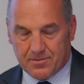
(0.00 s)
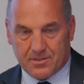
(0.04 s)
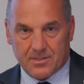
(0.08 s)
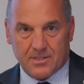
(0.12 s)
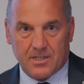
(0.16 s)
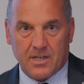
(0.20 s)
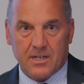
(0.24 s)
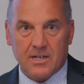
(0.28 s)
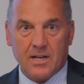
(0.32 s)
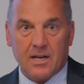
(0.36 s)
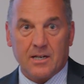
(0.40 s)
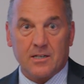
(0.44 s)

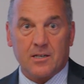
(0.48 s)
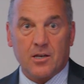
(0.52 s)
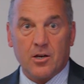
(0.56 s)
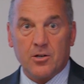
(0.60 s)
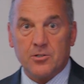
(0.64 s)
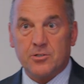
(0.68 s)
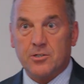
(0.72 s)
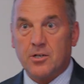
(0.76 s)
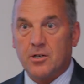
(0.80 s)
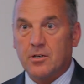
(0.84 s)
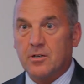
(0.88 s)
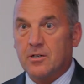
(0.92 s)
Tēnā
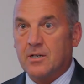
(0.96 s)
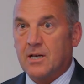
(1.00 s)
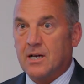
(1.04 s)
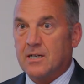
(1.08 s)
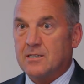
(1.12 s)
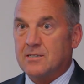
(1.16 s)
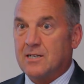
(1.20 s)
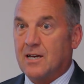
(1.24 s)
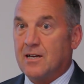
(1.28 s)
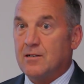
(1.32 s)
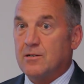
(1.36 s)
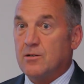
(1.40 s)
koutou
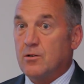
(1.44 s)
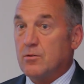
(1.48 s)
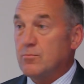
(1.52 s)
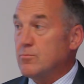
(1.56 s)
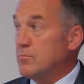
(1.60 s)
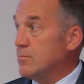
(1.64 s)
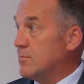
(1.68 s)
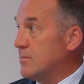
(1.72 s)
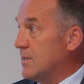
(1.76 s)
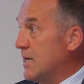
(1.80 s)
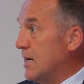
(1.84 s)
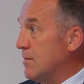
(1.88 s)
ka
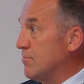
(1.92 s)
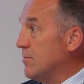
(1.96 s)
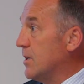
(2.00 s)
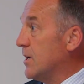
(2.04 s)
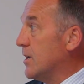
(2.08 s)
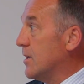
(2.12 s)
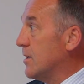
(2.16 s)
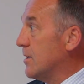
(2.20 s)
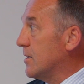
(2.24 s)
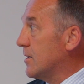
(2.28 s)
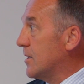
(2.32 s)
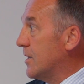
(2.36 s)
tāna ngā
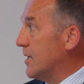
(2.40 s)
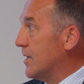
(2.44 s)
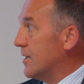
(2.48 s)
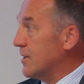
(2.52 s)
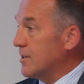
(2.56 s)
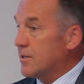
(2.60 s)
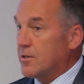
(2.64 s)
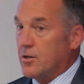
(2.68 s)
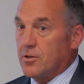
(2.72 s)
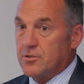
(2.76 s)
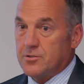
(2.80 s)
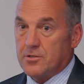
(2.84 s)
mihi
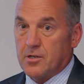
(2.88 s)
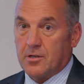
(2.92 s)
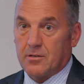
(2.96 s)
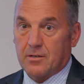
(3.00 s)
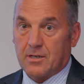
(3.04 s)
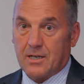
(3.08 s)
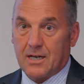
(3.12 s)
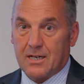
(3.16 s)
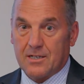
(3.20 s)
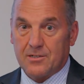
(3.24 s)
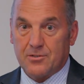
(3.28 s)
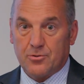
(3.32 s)
kia koutou
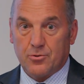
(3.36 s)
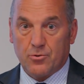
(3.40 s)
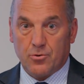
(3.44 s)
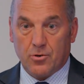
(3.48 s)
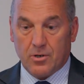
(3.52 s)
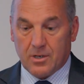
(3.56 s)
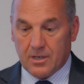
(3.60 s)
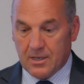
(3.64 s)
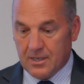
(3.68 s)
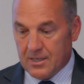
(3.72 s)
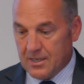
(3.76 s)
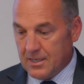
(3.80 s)

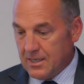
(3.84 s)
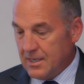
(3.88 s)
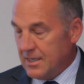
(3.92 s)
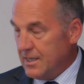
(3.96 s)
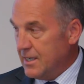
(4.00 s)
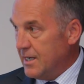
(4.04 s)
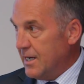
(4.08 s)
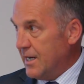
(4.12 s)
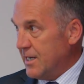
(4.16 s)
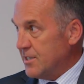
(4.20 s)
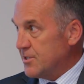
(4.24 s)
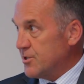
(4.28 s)
katoa.
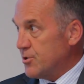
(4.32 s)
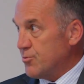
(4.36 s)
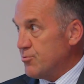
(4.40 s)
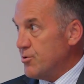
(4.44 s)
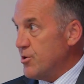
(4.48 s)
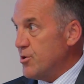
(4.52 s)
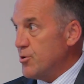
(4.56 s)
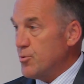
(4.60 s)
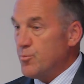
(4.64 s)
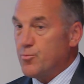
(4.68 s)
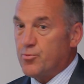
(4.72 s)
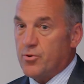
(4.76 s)
It's a
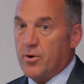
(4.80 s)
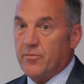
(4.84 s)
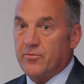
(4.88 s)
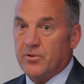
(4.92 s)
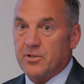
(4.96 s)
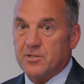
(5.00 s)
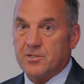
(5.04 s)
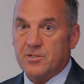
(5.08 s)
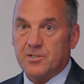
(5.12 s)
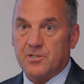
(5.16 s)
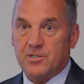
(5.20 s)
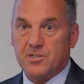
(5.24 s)
real
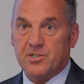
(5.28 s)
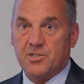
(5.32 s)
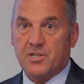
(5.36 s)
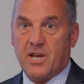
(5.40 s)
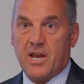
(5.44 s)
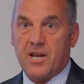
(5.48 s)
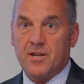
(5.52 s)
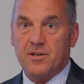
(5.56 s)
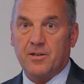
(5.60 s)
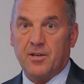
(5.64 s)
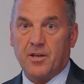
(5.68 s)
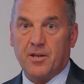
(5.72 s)
privilege to
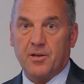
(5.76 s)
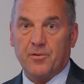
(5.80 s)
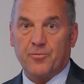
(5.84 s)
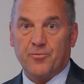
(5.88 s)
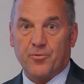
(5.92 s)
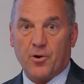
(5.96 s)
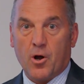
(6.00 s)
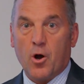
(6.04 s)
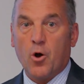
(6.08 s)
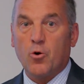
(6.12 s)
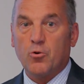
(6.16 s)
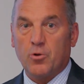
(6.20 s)
stand here
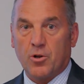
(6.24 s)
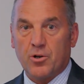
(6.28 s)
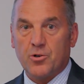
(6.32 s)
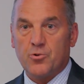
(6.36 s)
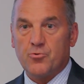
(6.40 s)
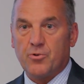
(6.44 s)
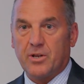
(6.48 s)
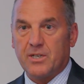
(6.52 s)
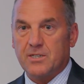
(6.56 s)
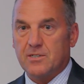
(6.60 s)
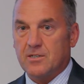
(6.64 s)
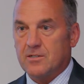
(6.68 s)
for a whole lot
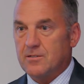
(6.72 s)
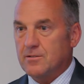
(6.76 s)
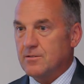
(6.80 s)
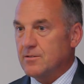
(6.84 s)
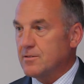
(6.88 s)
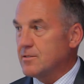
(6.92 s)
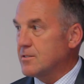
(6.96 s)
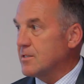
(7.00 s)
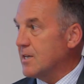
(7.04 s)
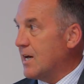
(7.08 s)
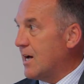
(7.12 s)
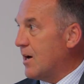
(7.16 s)
of reasons.